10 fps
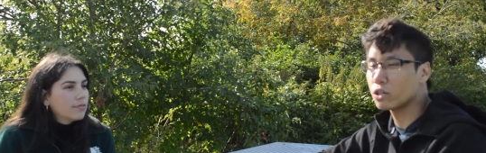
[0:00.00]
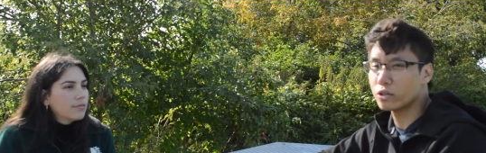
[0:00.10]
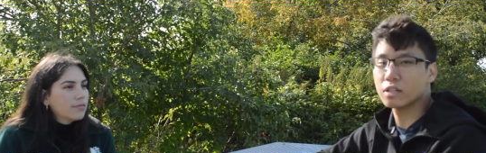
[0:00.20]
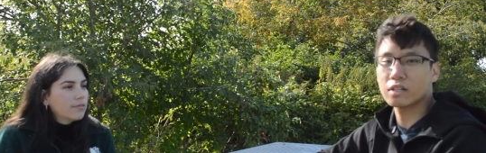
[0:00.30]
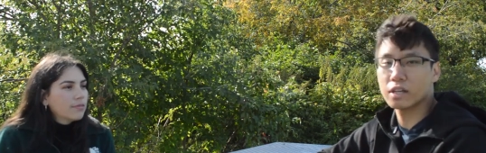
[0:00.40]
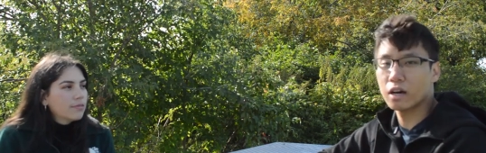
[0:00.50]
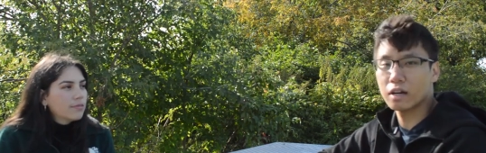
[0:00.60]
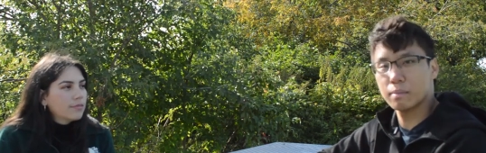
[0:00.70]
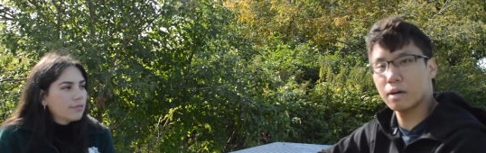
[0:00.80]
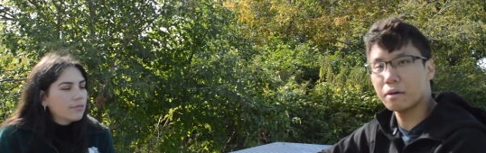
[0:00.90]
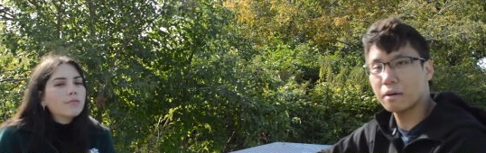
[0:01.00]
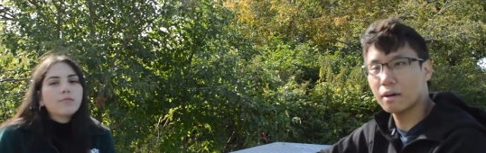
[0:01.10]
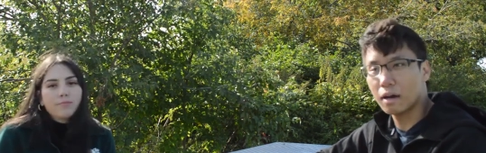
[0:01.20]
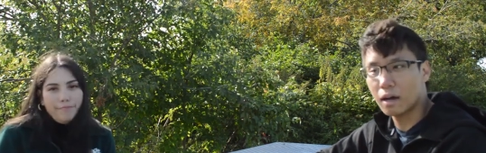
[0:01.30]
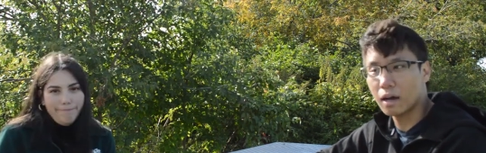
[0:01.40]
Speaker 1: curious I got about,
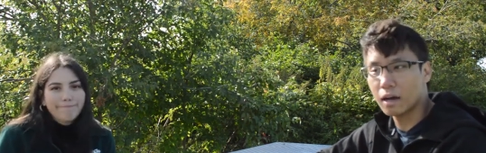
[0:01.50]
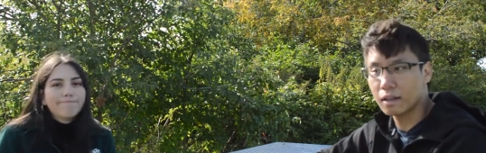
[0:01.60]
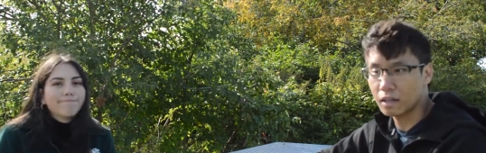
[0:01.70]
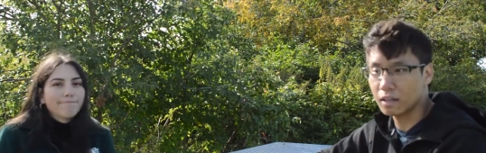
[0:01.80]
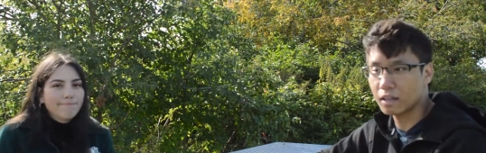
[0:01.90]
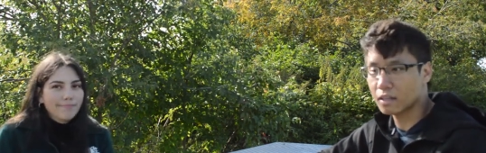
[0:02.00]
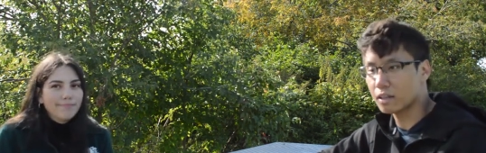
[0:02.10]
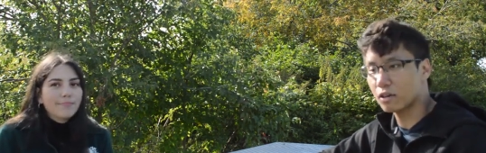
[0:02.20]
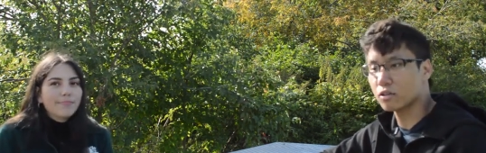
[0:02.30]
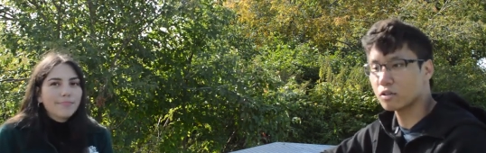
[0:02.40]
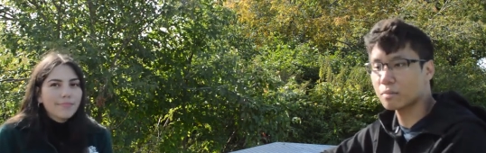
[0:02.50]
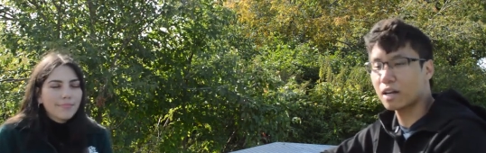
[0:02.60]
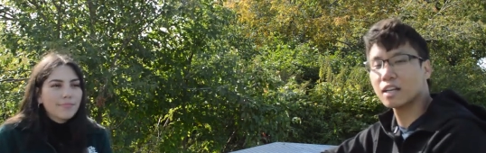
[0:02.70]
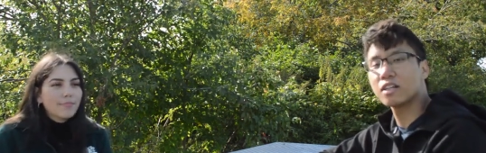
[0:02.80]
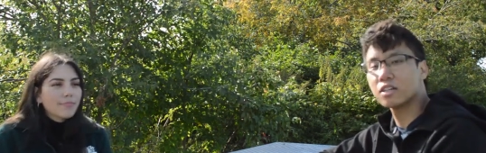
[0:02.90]
and that's how I chose
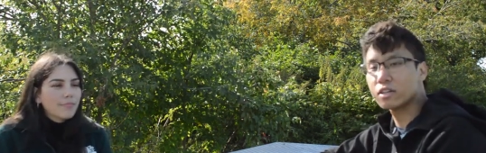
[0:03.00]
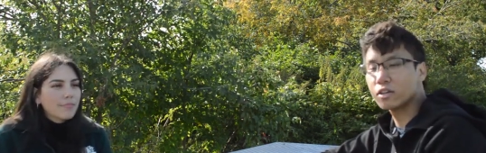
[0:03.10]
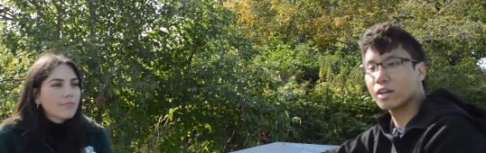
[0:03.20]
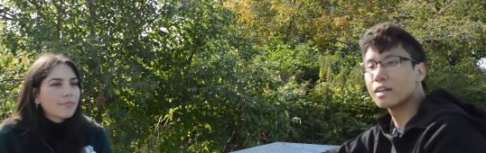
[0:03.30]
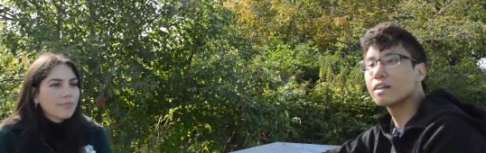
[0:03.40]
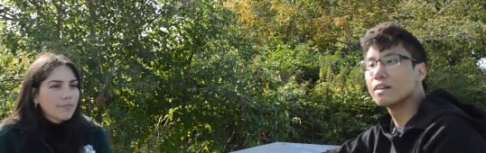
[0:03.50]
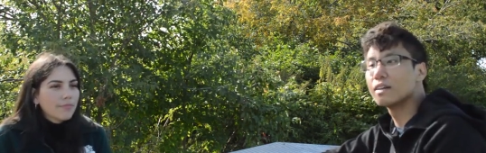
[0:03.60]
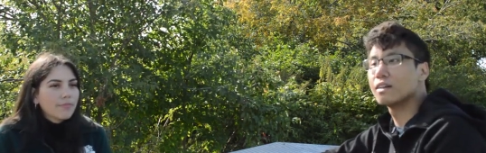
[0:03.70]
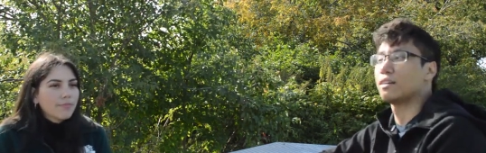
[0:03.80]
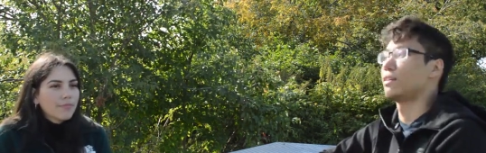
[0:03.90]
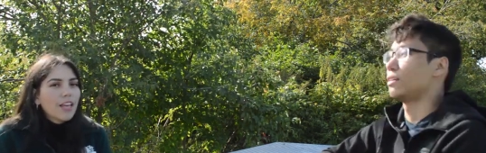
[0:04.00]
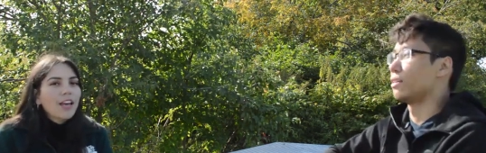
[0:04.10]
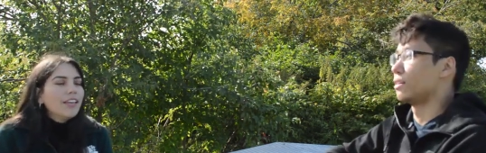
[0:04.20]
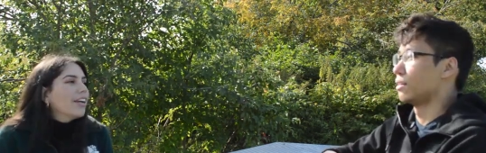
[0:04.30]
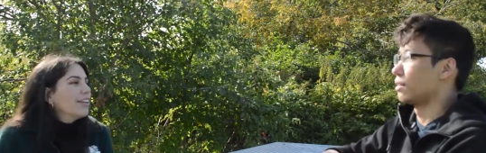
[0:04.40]
mining engineering.
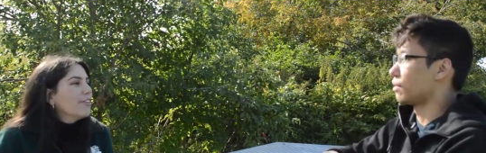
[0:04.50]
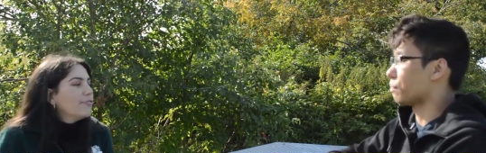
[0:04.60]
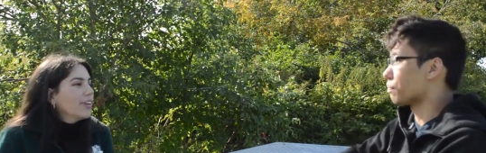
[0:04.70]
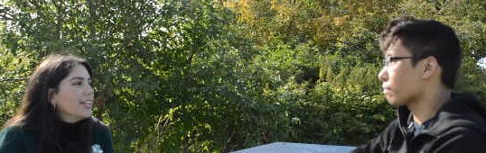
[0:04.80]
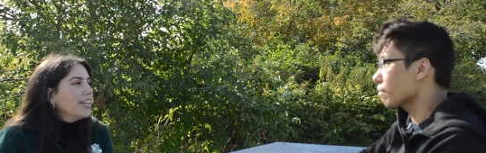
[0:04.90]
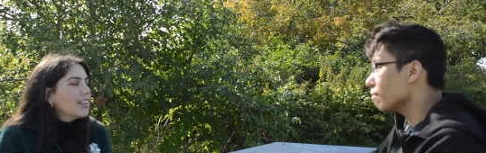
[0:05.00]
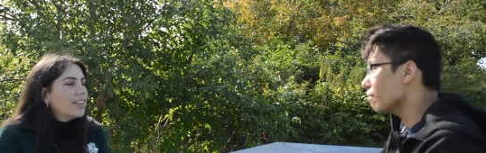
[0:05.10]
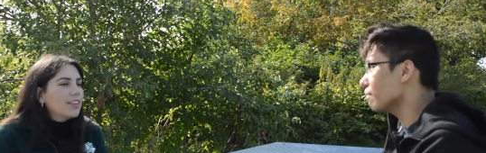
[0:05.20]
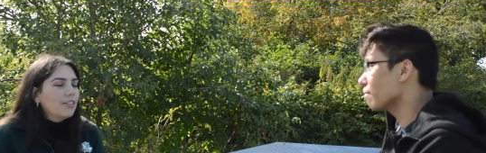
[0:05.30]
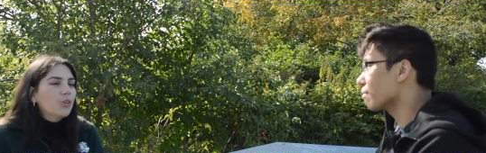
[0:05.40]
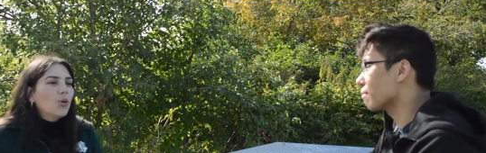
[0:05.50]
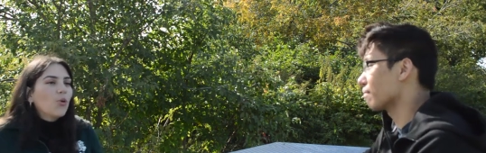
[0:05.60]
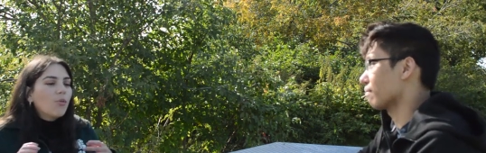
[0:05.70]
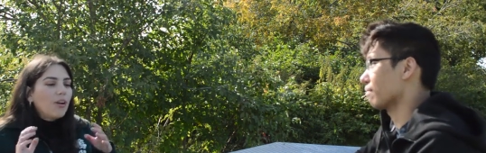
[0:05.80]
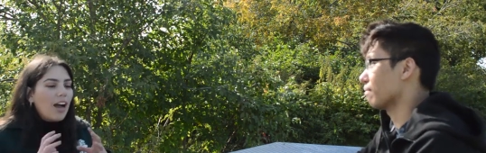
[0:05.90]
Speaker 2: Yeah, and I find, like, you
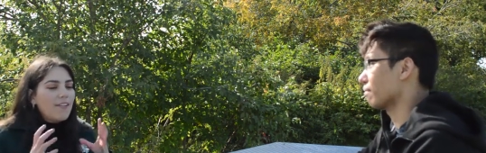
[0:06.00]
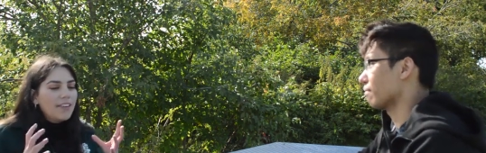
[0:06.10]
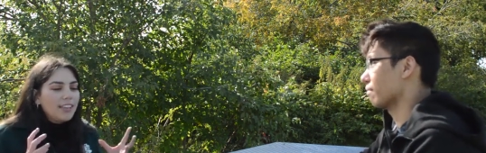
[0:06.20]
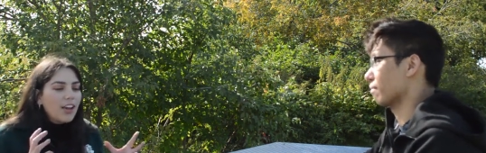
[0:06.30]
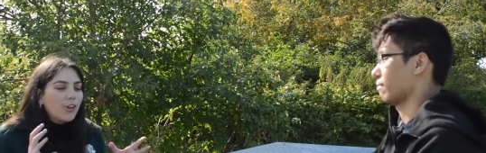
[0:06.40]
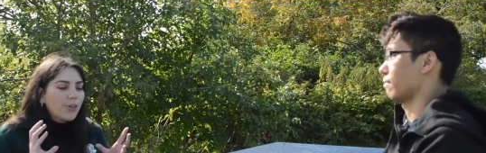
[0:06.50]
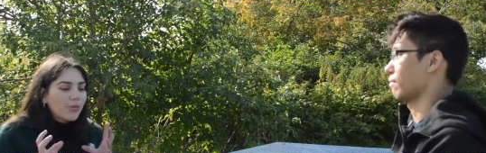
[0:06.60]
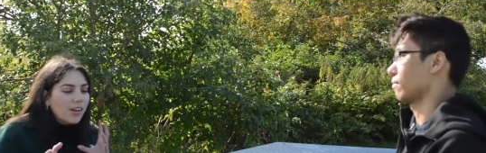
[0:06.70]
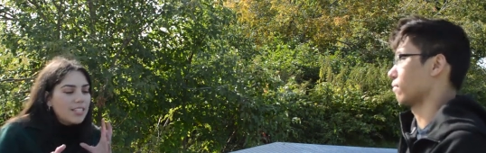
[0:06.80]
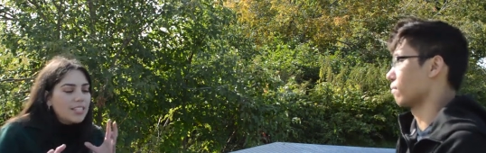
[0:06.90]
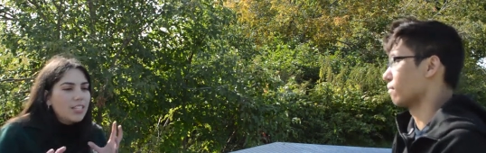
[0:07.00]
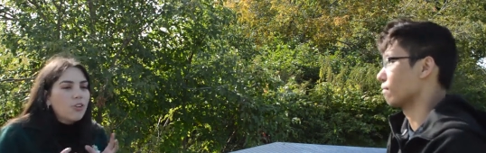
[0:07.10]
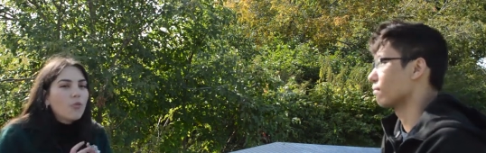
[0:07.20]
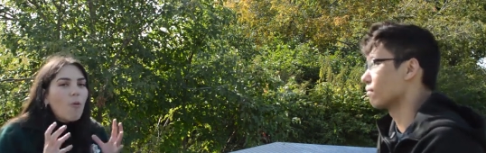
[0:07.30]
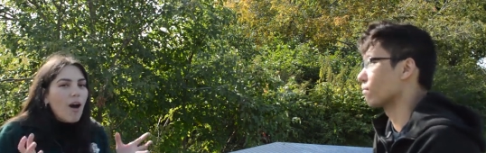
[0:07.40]
know, having that curiosity
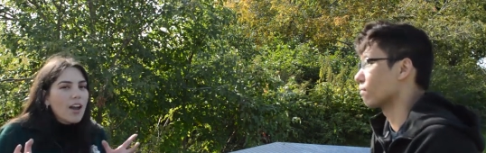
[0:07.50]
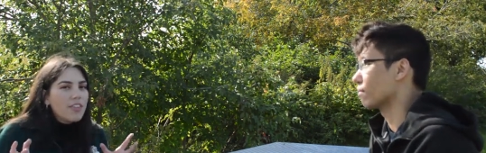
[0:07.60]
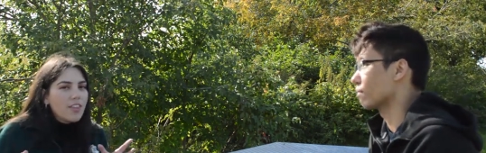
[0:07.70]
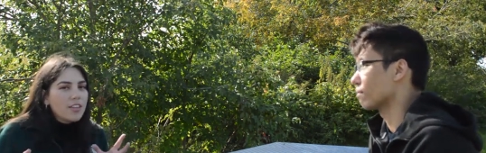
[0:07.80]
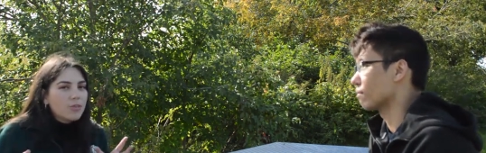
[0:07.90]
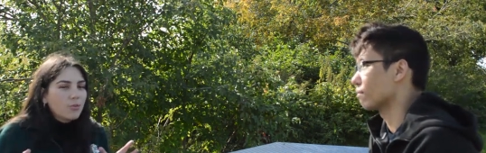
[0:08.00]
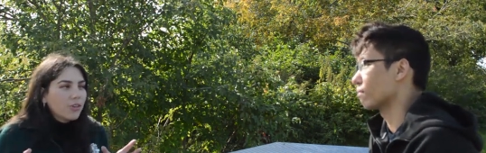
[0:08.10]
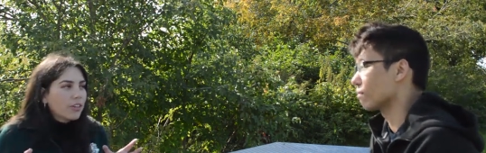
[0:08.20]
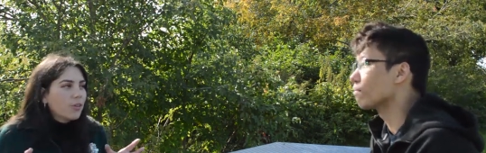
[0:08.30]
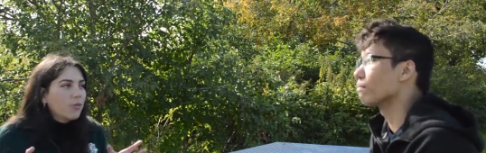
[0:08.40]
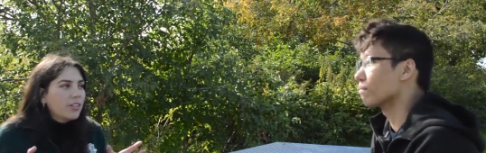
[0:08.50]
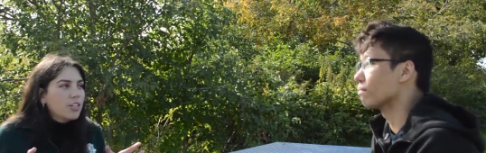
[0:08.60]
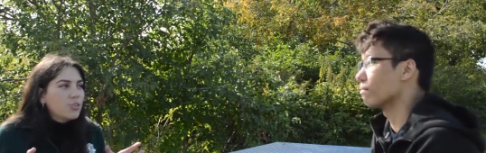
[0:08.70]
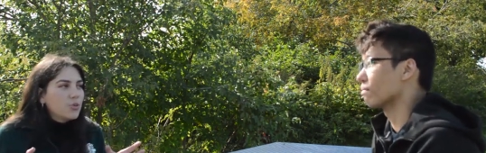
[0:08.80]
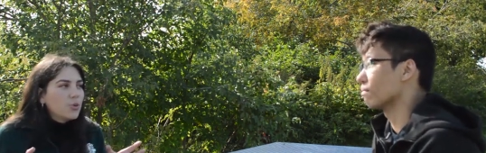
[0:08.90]
of why things work the way
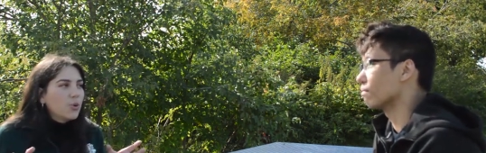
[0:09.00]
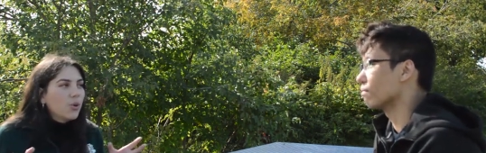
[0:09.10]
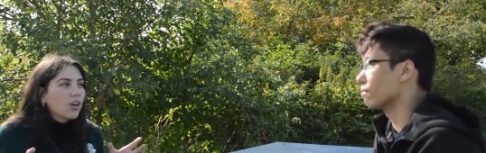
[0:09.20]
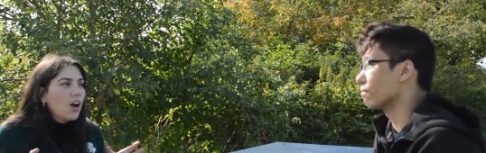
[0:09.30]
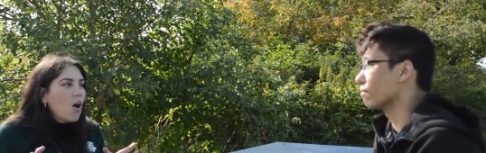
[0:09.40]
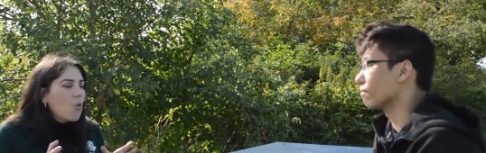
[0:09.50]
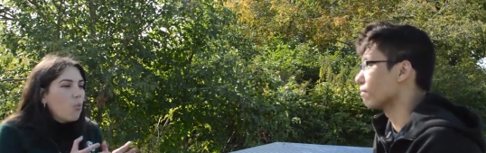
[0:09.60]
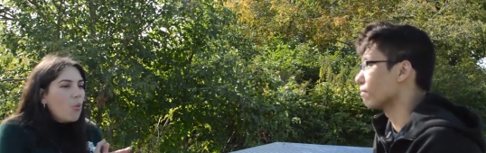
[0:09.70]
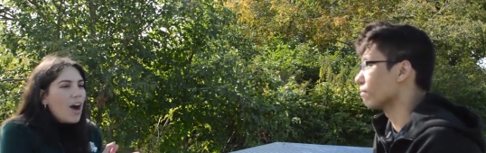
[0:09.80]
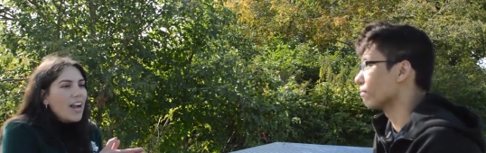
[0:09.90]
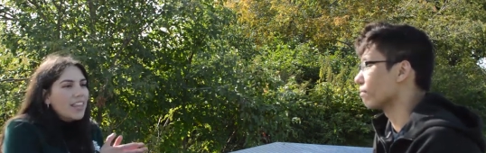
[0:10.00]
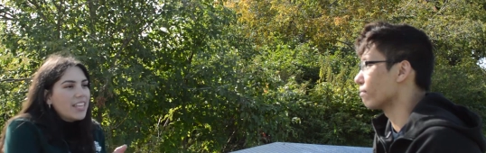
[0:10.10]
they do, or why